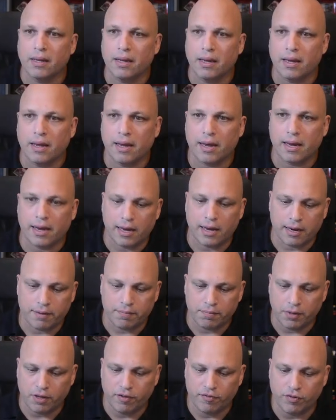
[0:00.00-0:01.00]

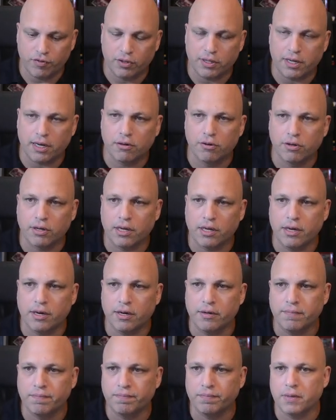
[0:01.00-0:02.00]
And if you take a look
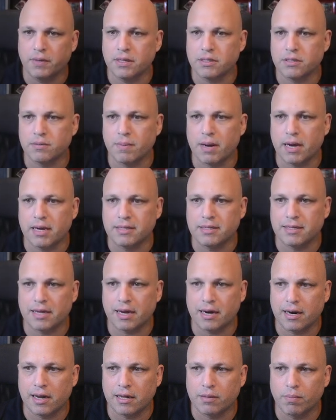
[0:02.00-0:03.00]
here, this is my
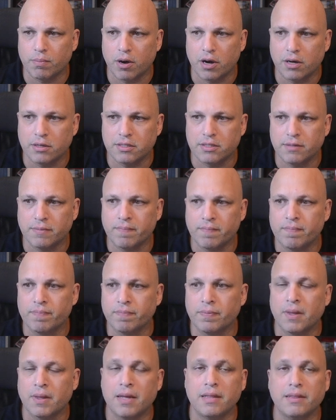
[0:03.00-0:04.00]
satellite box.
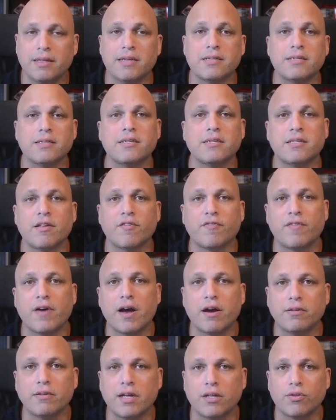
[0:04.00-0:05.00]
This is the
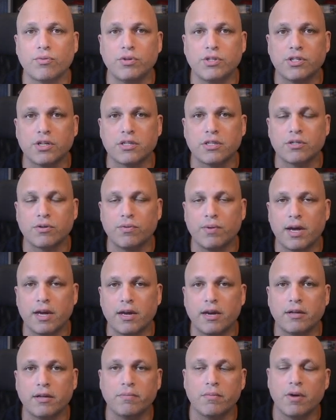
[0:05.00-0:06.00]
file that we just
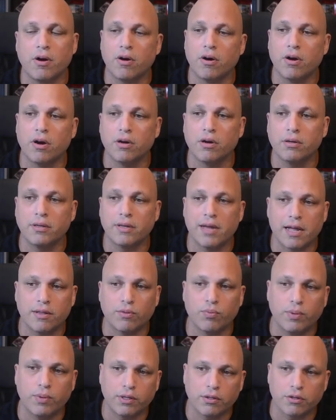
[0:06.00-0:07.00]
created on that
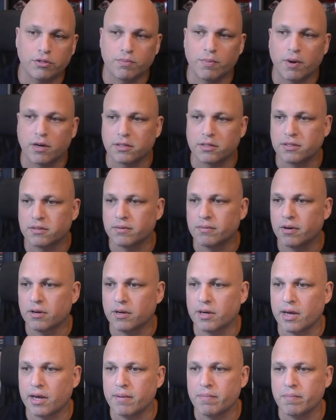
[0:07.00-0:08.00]
Windows box,
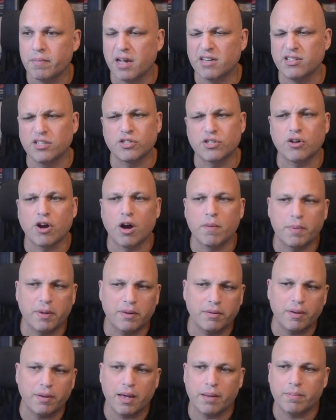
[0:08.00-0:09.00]
okay? I just copy
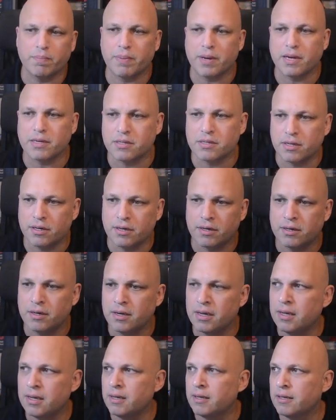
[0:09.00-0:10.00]
and paste here.
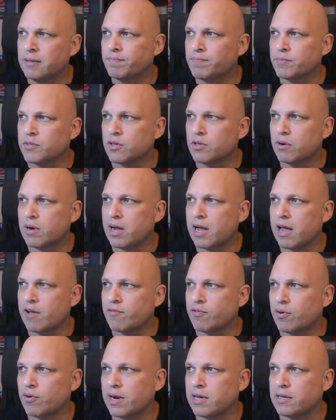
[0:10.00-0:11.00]
So I have
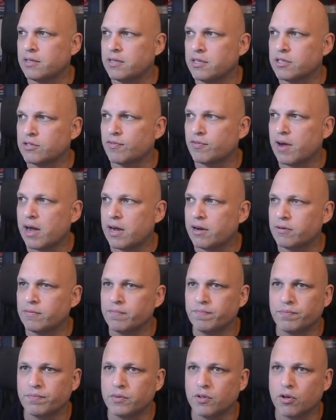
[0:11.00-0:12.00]
already this file,
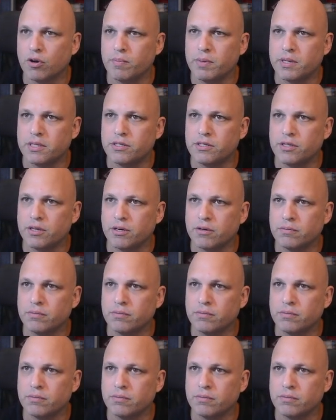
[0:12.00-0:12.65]
no big deal.